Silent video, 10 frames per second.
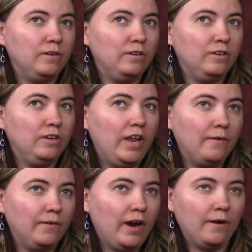
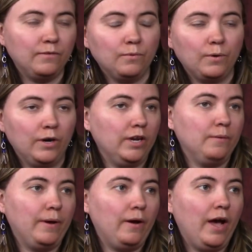never have to worry
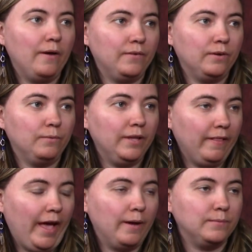about having a
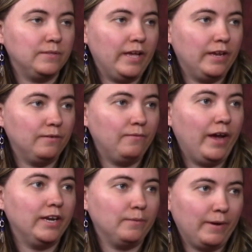relapse and
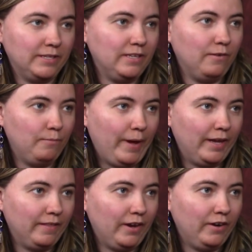finding myself
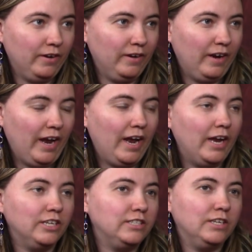back there.
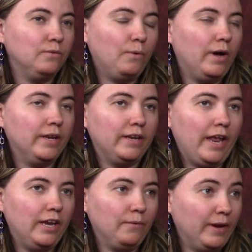I just didn't want
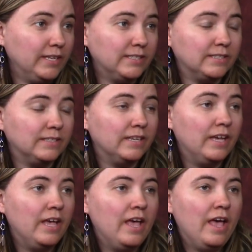any risks,
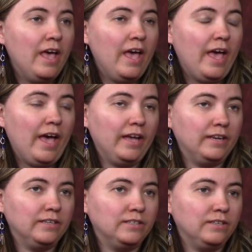
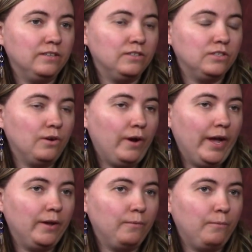and so
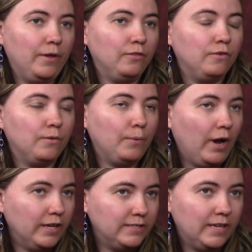I went through the
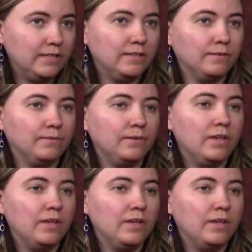process of